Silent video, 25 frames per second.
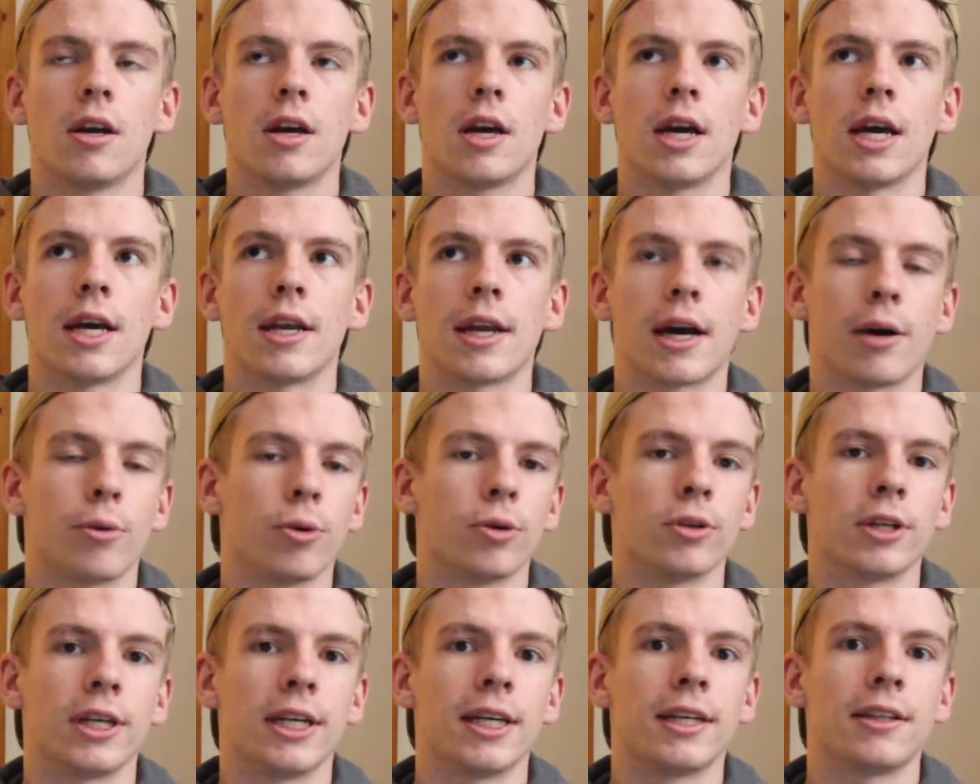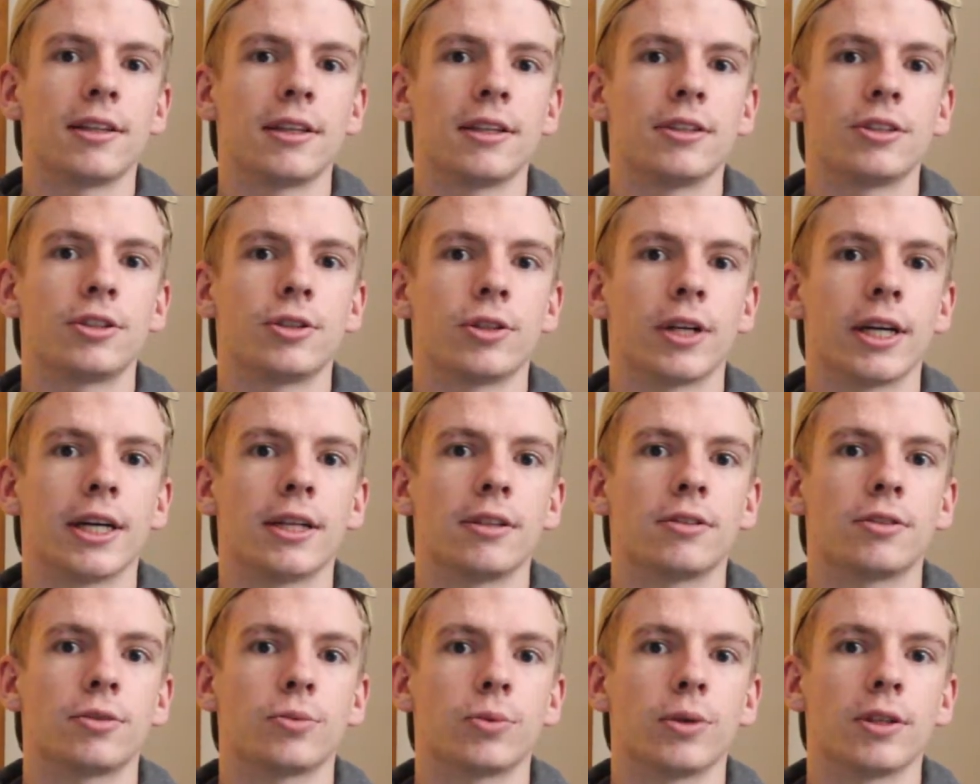and I will link these
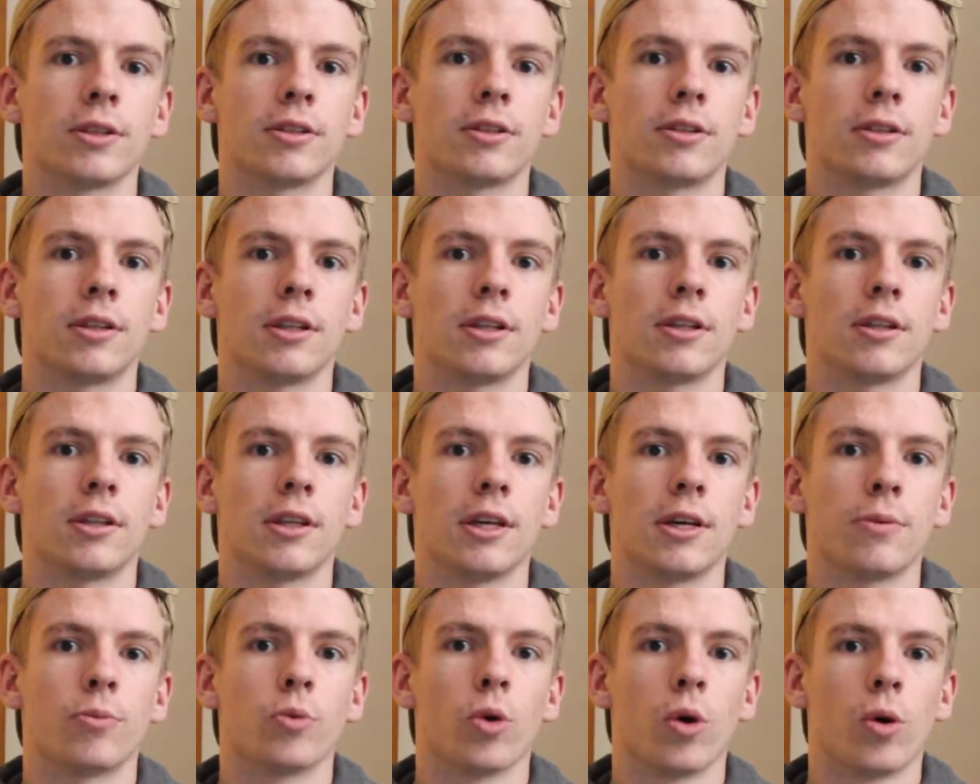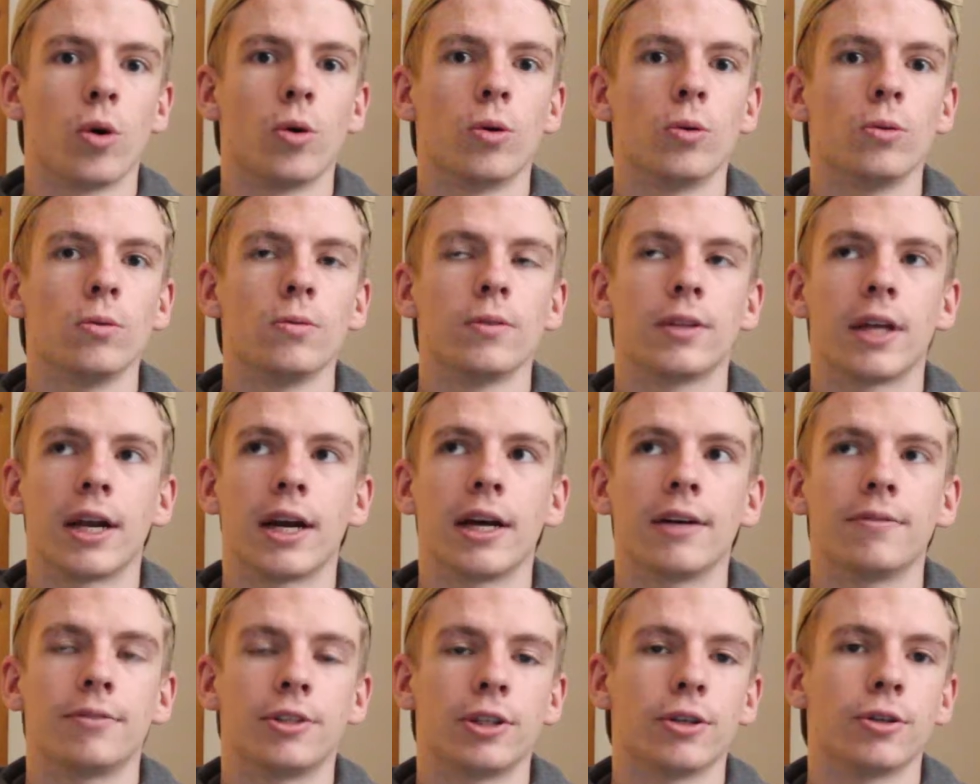traits with the role that
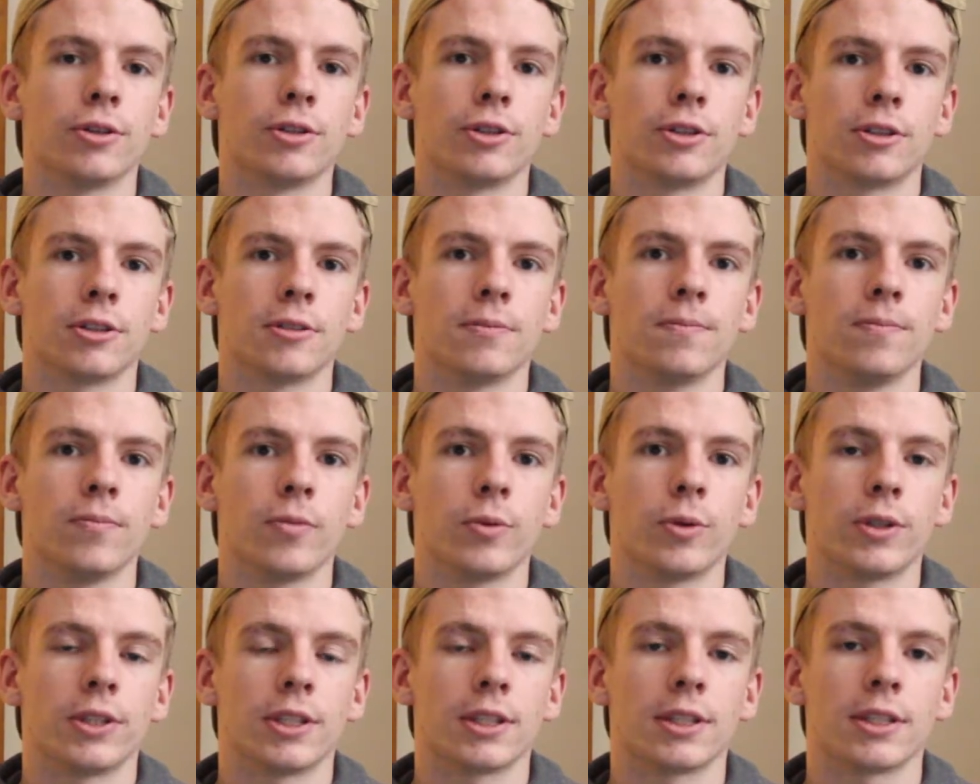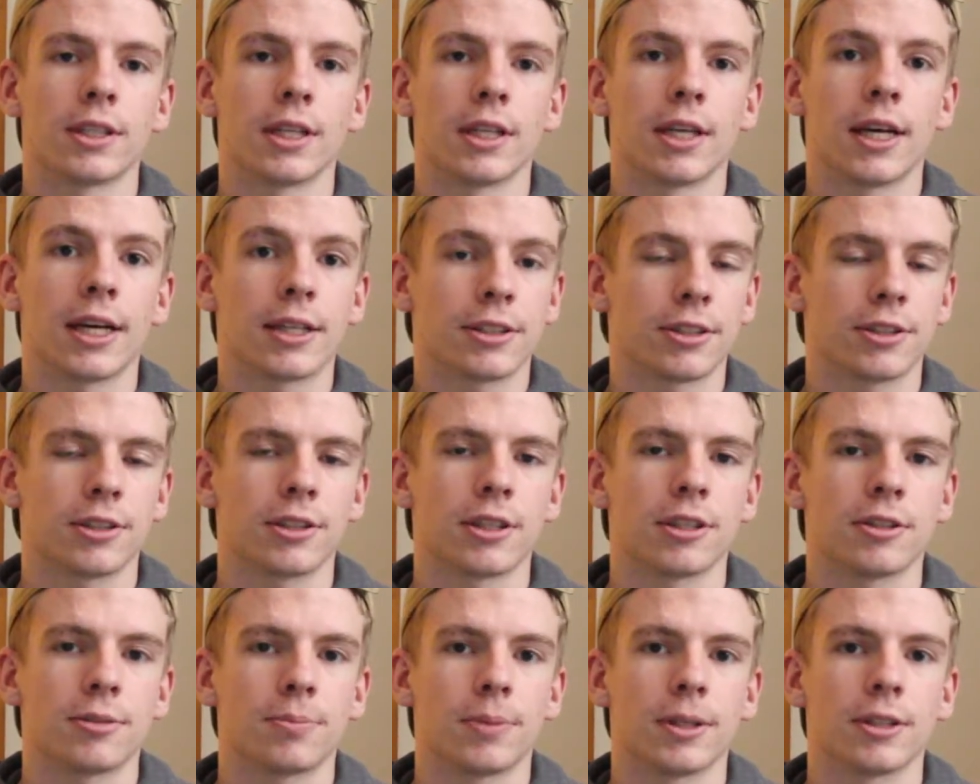I've chosen, which is an
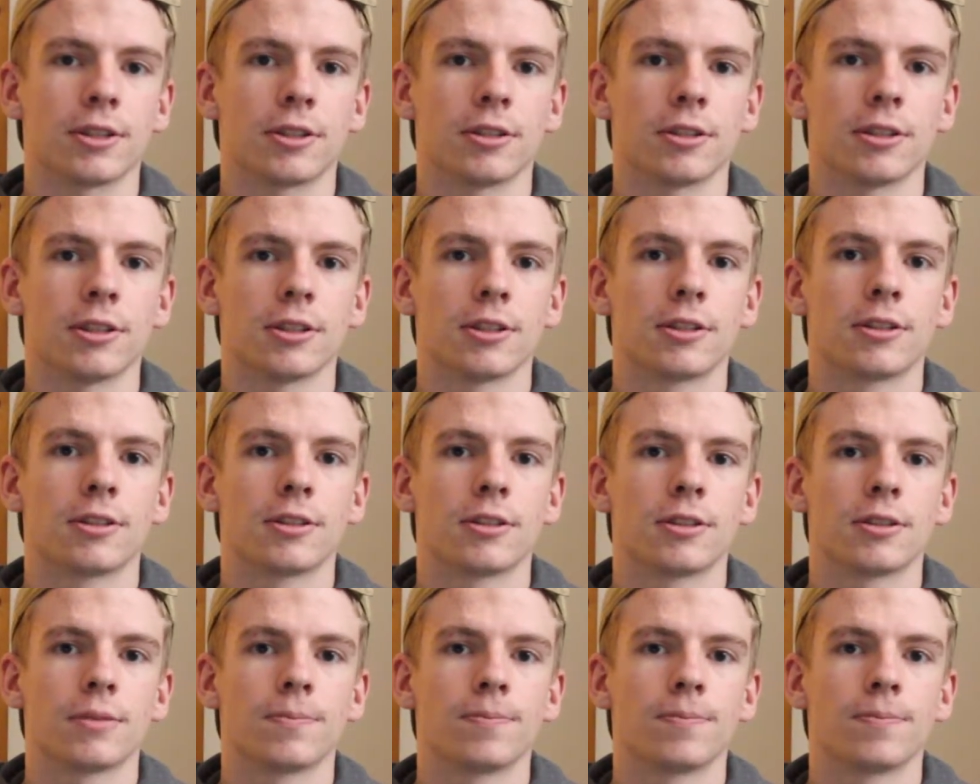exercise specialist.